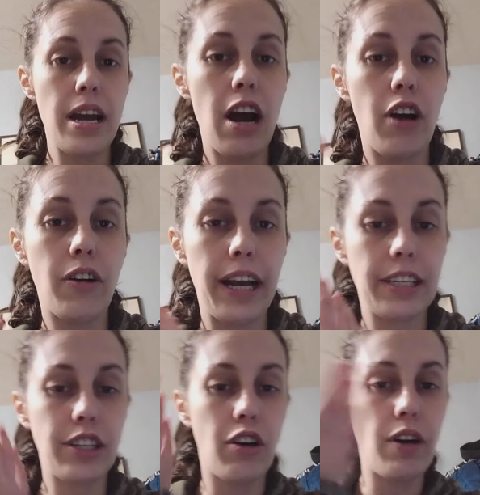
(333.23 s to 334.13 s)
Okay,
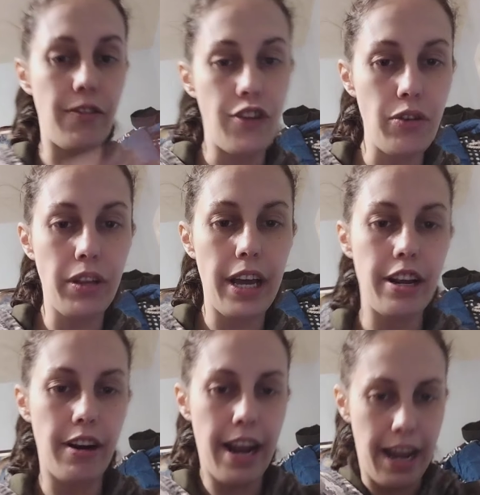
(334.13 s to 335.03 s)
so if you lay your
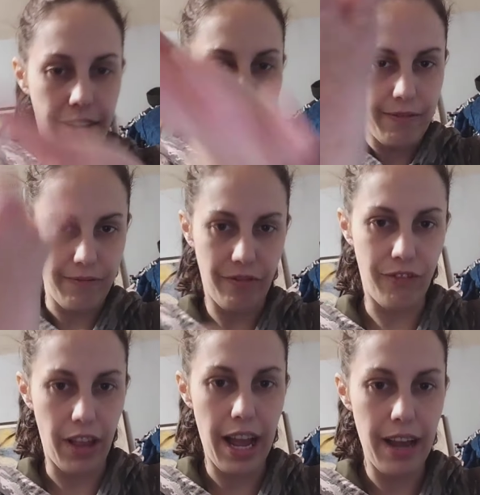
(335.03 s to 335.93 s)
hand
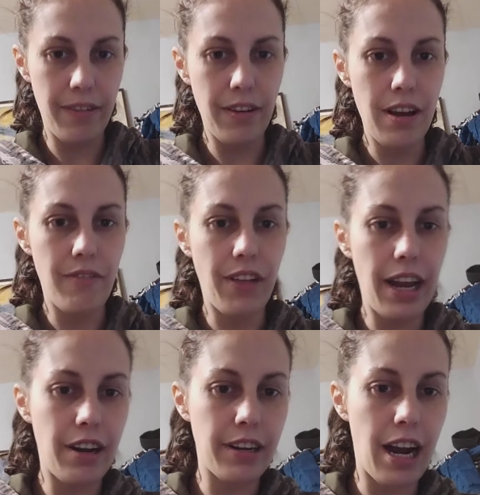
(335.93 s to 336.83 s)
flat
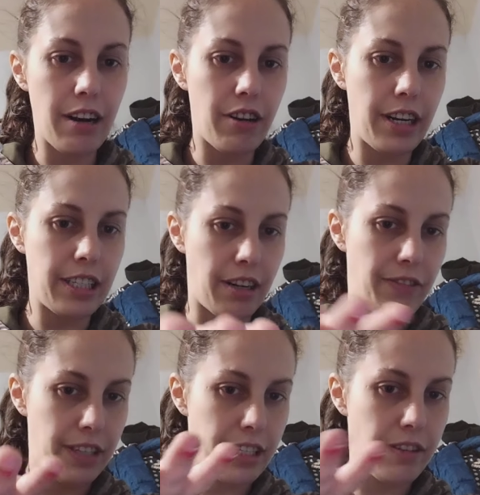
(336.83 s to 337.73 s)
on a concrete surface,
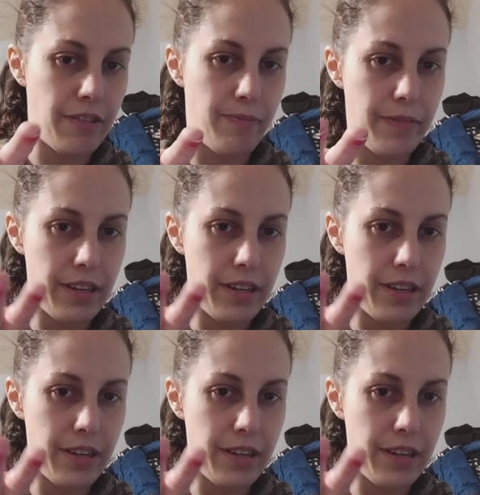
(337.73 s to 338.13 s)
so